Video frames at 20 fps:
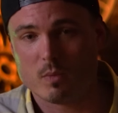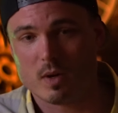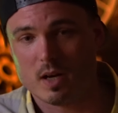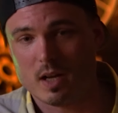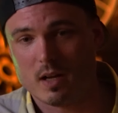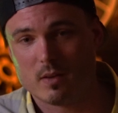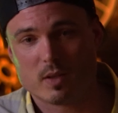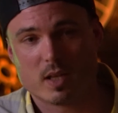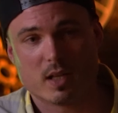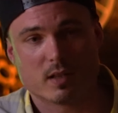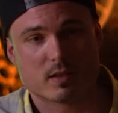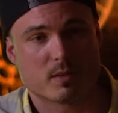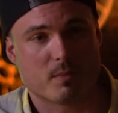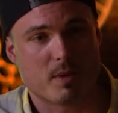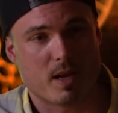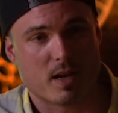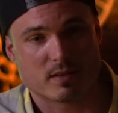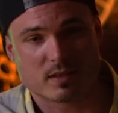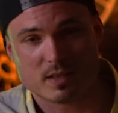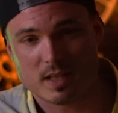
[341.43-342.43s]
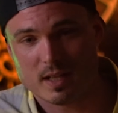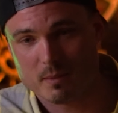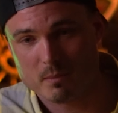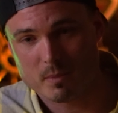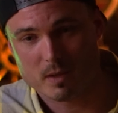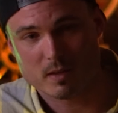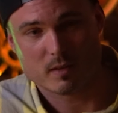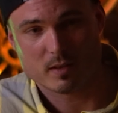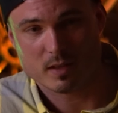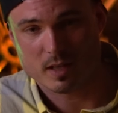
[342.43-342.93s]
went out kicked some ass out
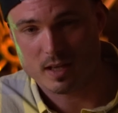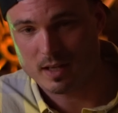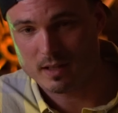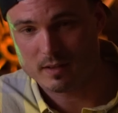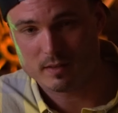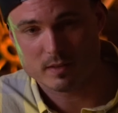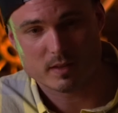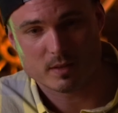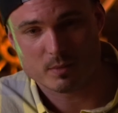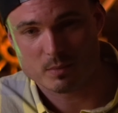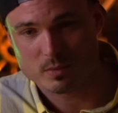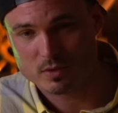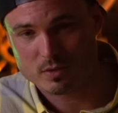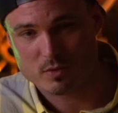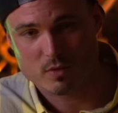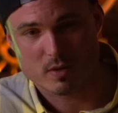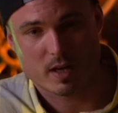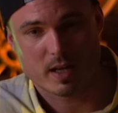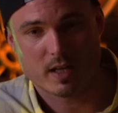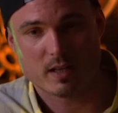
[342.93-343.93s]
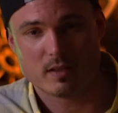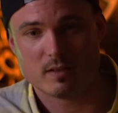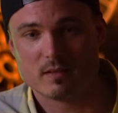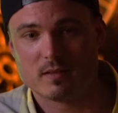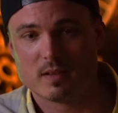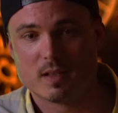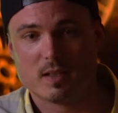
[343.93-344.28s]
amelia island it was great